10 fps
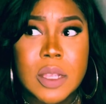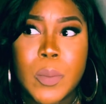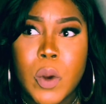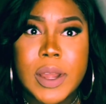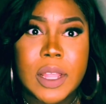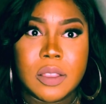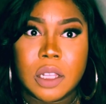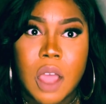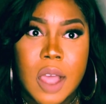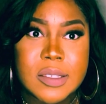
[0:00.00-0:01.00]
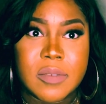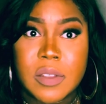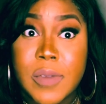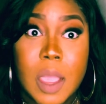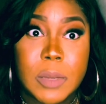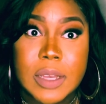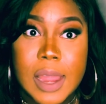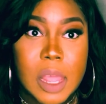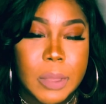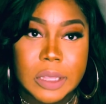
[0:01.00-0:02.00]
they're mourning the loss of the family
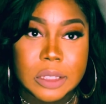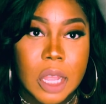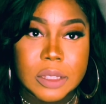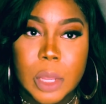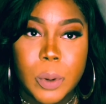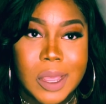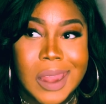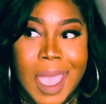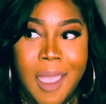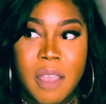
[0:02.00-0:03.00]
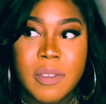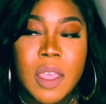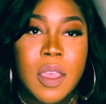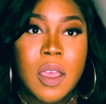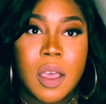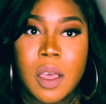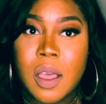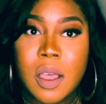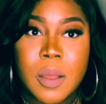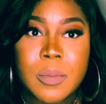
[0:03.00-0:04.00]
dynamic they thought they were going to
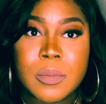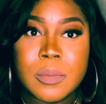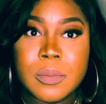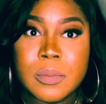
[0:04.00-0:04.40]
have.